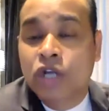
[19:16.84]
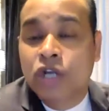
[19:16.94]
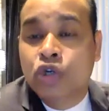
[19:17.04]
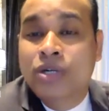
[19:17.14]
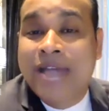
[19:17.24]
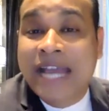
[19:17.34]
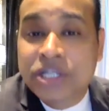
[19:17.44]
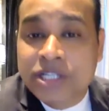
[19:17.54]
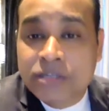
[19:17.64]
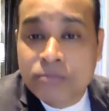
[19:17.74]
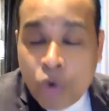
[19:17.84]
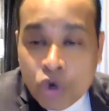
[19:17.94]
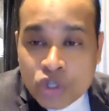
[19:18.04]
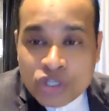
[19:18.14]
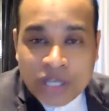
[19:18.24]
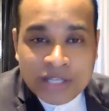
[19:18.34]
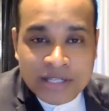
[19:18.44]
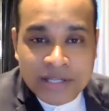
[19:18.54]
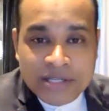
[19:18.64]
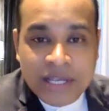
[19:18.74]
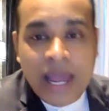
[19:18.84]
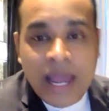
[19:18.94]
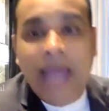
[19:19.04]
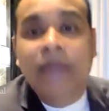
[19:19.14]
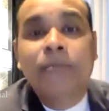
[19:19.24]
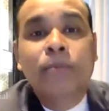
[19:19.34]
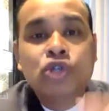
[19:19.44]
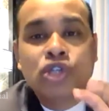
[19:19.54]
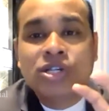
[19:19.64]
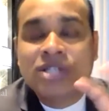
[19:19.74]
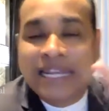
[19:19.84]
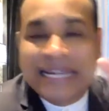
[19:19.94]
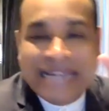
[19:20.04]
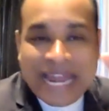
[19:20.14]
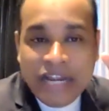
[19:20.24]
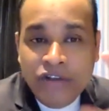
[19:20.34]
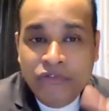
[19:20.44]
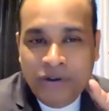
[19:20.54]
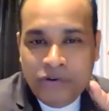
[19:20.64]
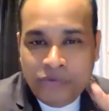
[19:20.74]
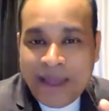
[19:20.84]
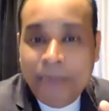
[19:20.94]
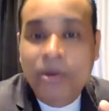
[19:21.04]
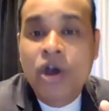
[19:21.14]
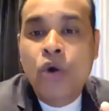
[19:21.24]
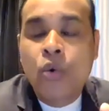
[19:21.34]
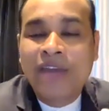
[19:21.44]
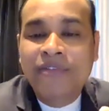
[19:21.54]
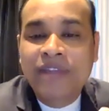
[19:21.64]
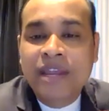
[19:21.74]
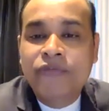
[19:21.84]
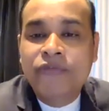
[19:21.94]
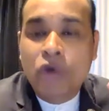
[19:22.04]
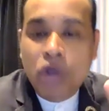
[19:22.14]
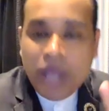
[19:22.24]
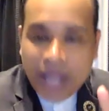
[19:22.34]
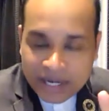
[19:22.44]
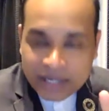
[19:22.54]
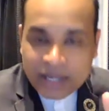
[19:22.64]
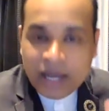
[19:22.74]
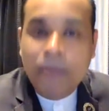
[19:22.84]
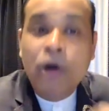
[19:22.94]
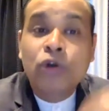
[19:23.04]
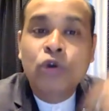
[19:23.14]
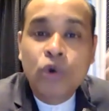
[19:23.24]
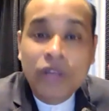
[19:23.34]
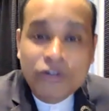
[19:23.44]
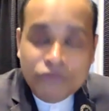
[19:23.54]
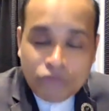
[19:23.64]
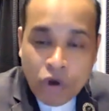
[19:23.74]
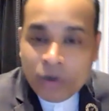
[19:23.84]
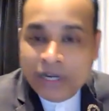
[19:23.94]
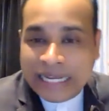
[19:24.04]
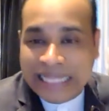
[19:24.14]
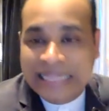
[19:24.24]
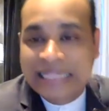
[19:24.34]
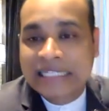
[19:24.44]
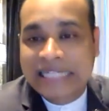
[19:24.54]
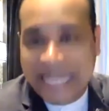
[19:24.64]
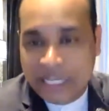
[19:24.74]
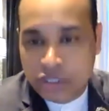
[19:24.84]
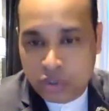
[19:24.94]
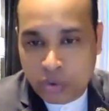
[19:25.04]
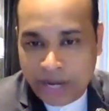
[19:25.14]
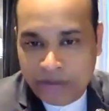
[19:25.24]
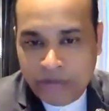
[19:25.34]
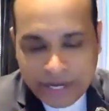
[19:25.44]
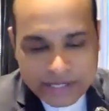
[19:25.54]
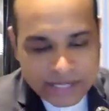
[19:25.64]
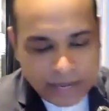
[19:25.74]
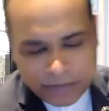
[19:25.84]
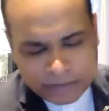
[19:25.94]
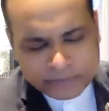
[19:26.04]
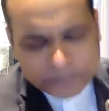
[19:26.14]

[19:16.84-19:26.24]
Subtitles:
to digest more success, and puts us in a kind of a trap where we forget about going forward in the next rank. For example,